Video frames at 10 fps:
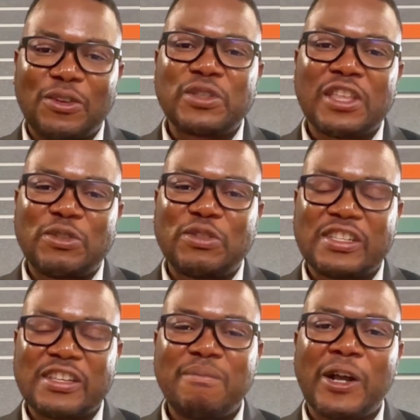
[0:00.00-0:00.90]
you'll start to
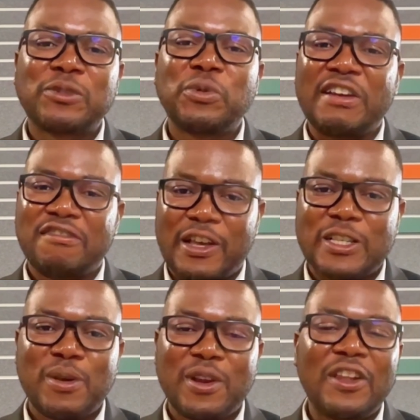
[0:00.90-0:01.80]
see much more
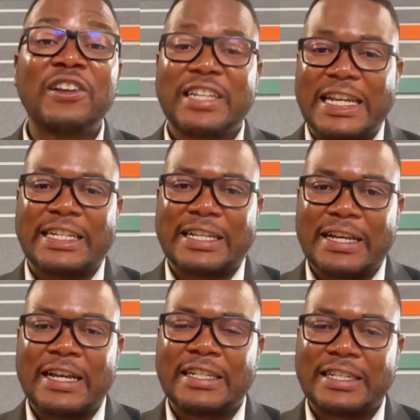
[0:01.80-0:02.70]
investment in our
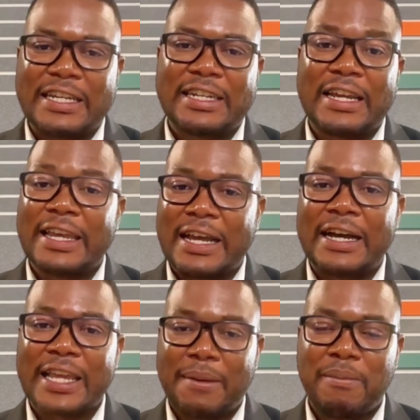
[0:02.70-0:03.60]
data and
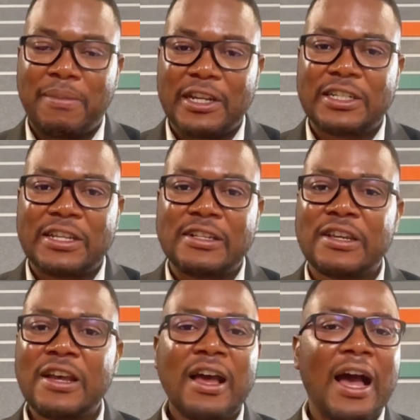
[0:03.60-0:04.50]
AI capabilities